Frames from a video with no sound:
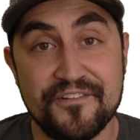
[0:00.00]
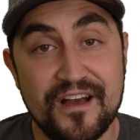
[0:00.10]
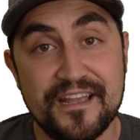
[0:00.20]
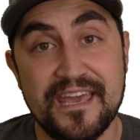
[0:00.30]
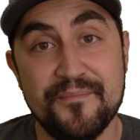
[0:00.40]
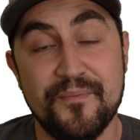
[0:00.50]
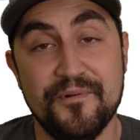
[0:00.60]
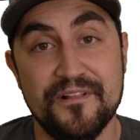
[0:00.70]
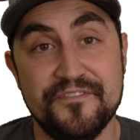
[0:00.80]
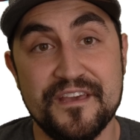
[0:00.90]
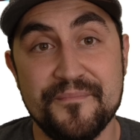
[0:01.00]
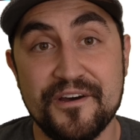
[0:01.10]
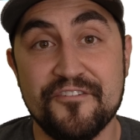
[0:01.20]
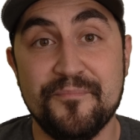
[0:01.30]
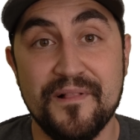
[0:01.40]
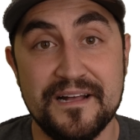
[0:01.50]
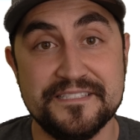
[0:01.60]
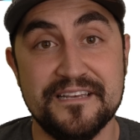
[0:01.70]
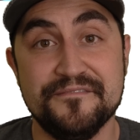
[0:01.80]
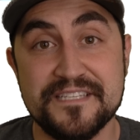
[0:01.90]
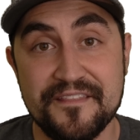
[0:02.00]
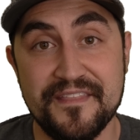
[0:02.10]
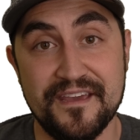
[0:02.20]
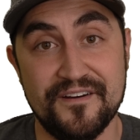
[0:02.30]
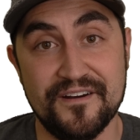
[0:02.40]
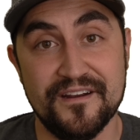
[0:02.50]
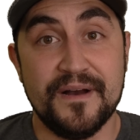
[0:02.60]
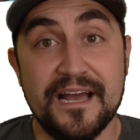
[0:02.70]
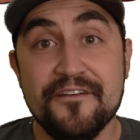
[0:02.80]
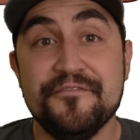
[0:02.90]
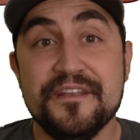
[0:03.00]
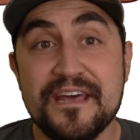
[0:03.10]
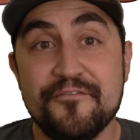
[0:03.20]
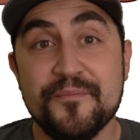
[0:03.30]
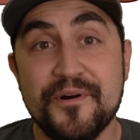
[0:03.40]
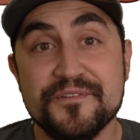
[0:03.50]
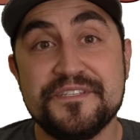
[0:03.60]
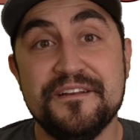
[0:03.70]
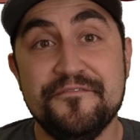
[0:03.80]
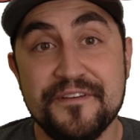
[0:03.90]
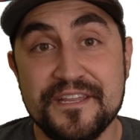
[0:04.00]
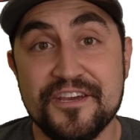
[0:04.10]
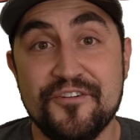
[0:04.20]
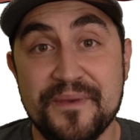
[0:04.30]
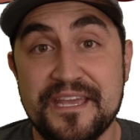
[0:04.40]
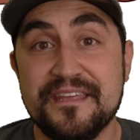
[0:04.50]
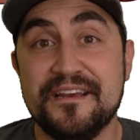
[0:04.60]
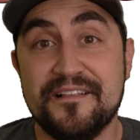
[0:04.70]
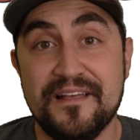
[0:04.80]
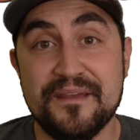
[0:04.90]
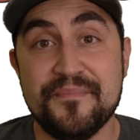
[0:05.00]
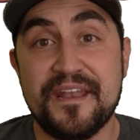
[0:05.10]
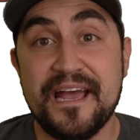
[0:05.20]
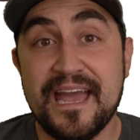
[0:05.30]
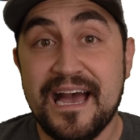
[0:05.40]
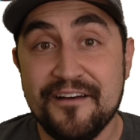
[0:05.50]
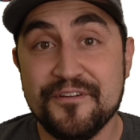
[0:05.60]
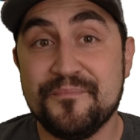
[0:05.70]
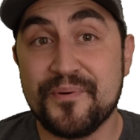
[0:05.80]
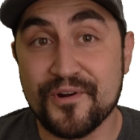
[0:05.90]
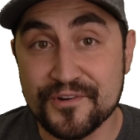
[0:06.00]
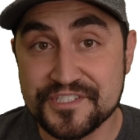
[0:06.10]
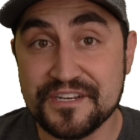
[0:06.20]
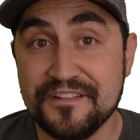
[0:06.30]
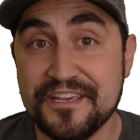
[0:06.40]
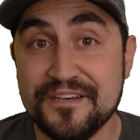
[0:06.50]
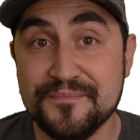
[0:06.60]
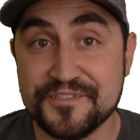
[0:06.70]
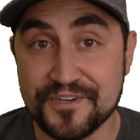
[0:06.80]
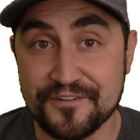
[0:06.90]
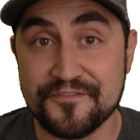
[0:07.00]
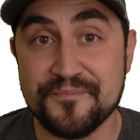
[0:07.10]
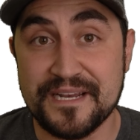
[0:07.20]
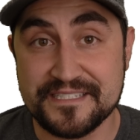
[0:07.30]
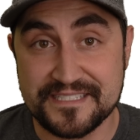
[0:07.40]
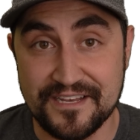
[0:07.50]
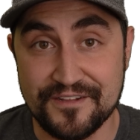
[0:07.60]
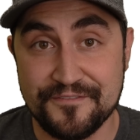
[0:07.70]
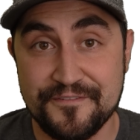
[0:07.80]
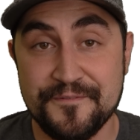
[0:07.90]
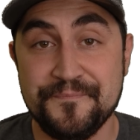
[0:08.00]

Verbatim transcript: are not capable of the amount of plots I've said they are. I have never posted a video making a claim that I haven't personally observed myself.